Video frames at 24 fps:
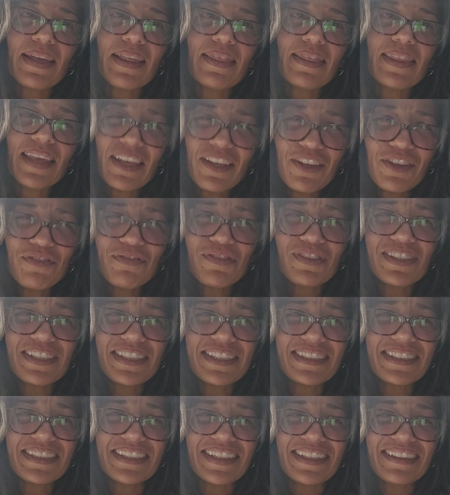Thank you for
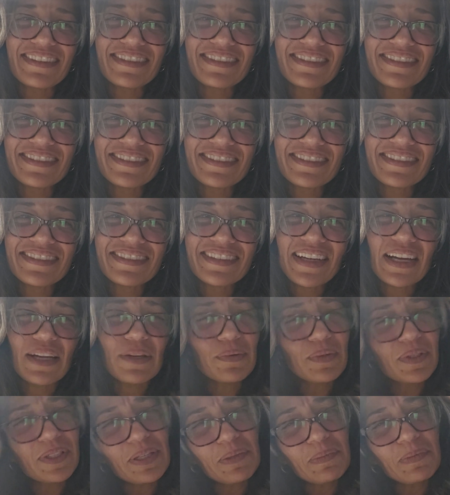listening. I
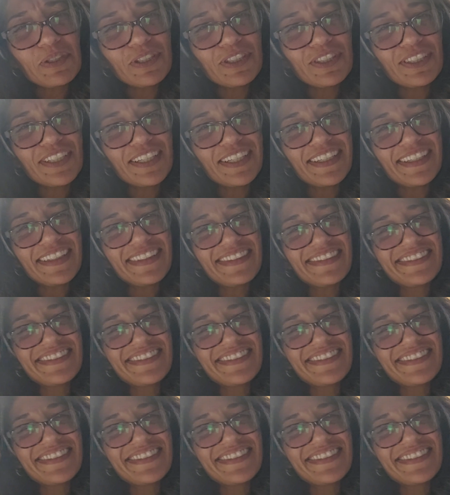really appreciate it.